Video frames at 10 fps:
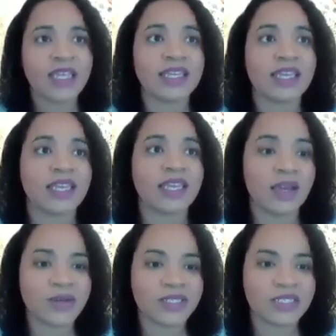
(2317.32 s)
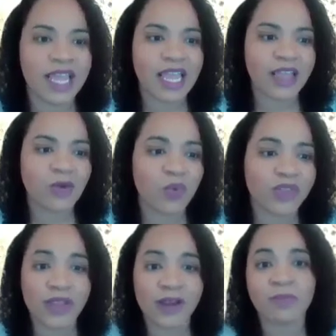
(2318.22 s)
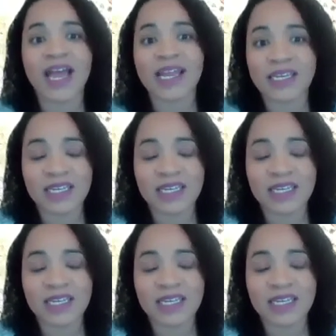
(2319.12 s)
that can understand what their body